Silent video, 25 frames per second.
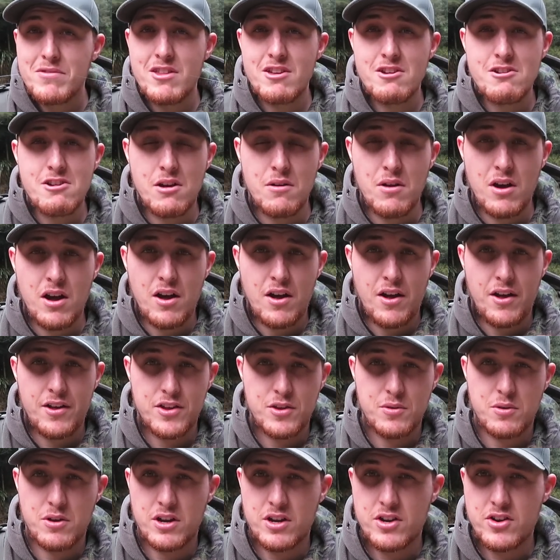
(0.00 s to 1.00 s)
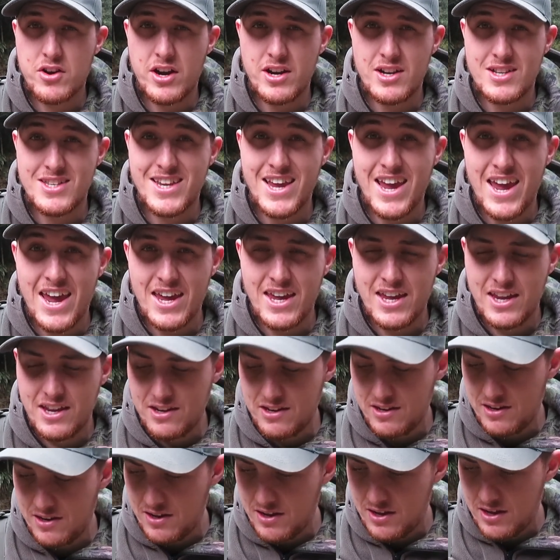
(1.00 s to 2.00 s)
Now you want to create a tagging,
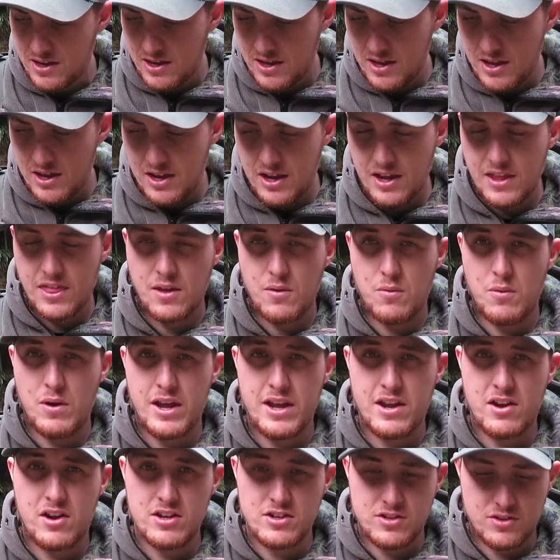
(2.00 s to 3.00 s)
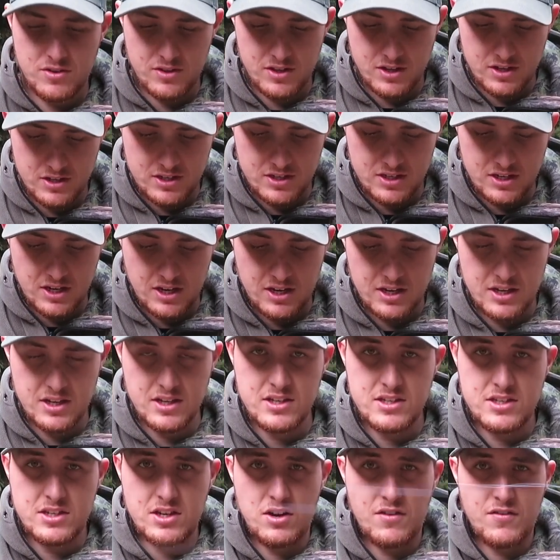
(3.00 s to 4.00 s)
and the way I do this
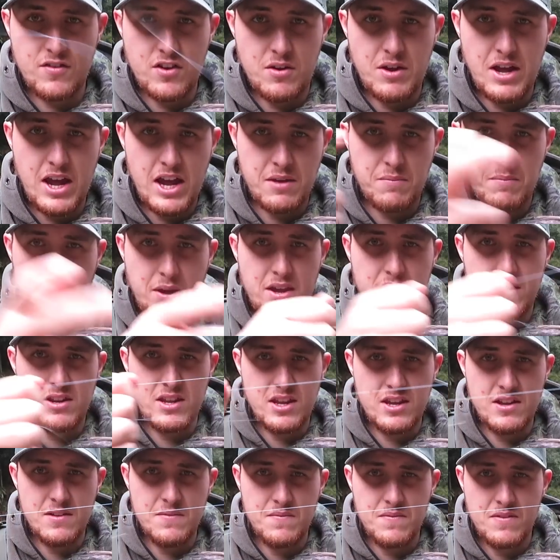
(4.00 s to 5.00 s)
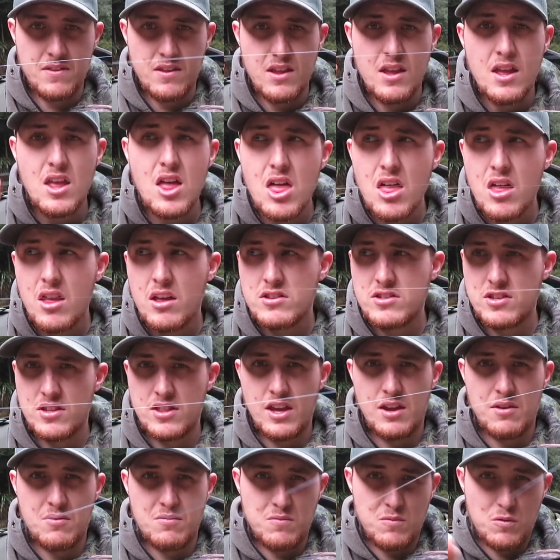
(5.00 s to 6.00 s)
is, so I've got 8 pound here, so
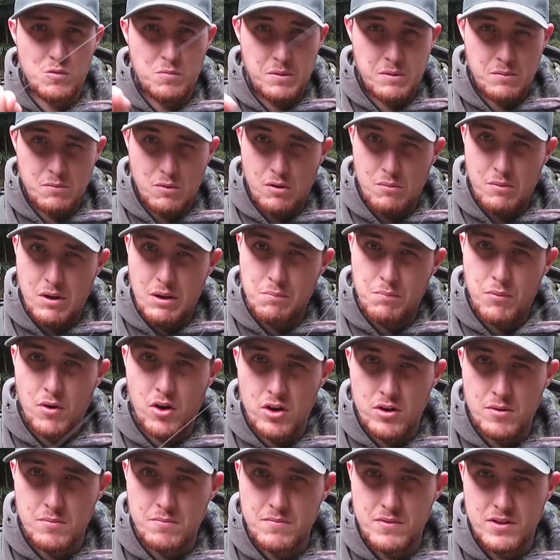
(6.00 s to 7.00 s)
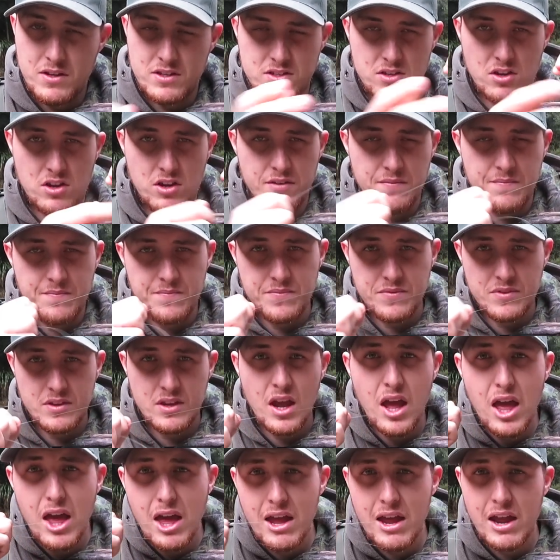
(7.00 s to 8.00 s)
that will be what my bomb is on,
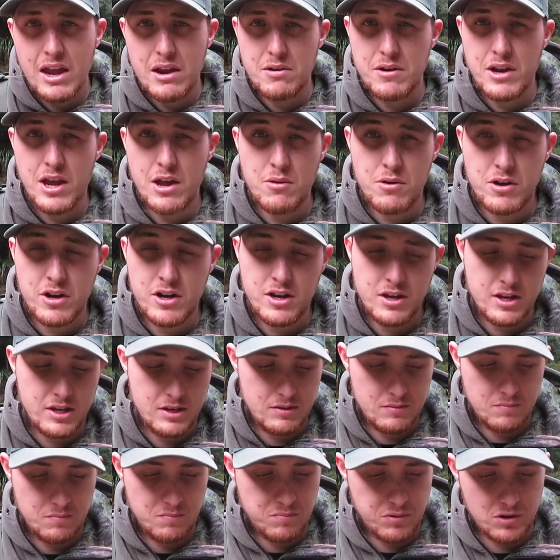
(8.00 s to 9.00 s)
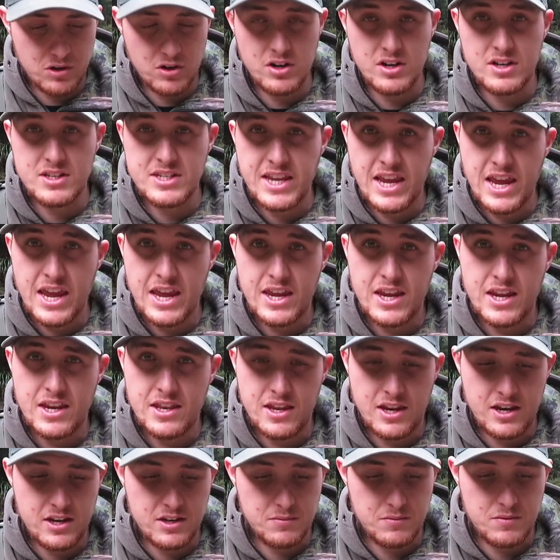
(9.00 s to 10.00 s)
and now we're going to put on a
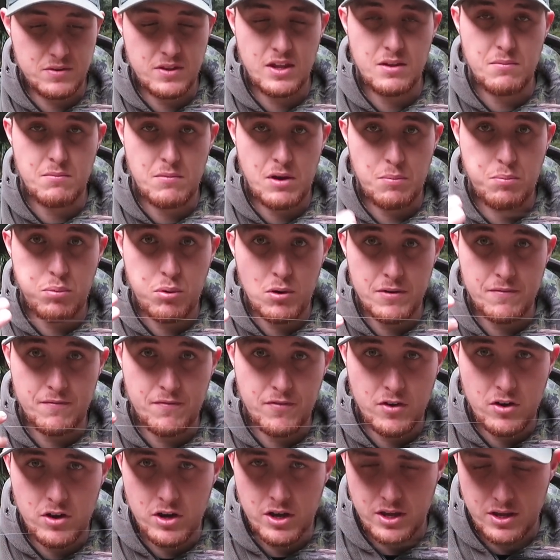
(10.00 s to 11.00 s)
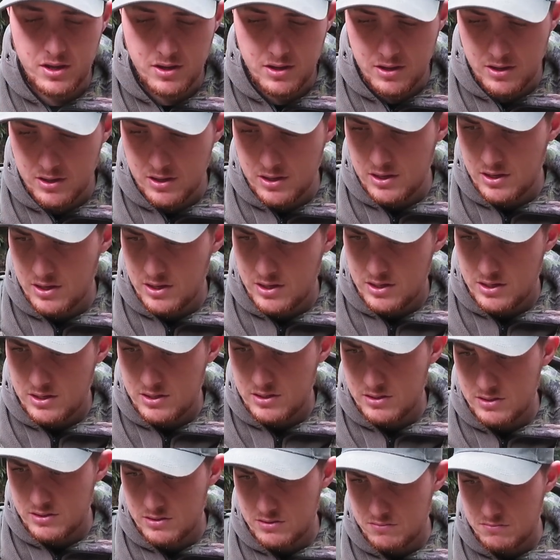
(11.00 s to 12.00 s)
tagging that my point fly
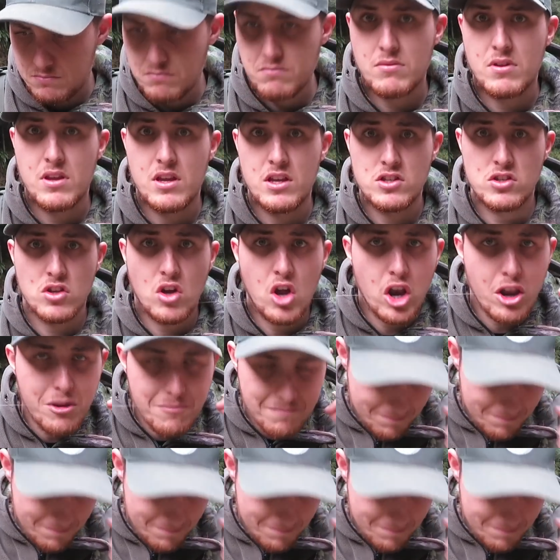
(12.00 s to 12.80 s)
is on.